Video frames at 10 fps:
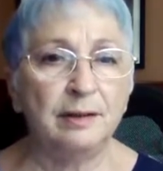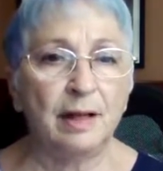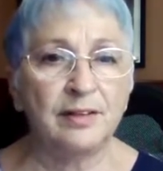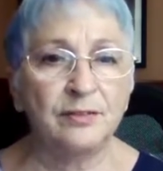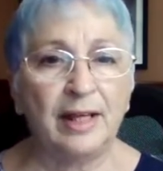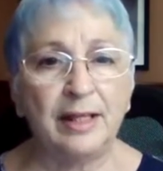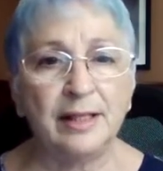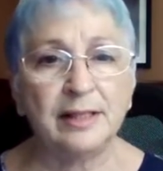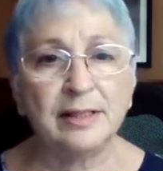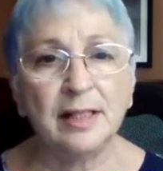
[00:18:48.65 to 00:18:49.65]
Las
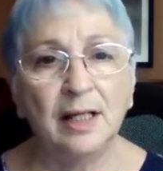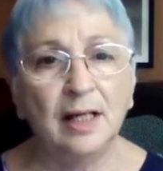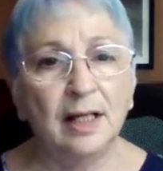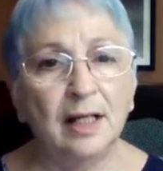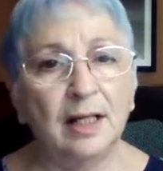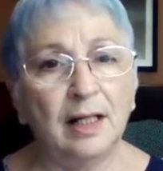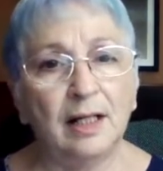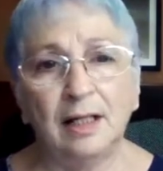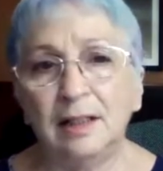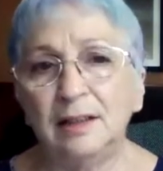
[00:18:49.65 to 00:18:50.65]
Vegas.
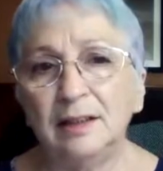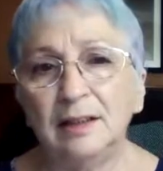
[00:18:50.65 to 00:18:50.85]
You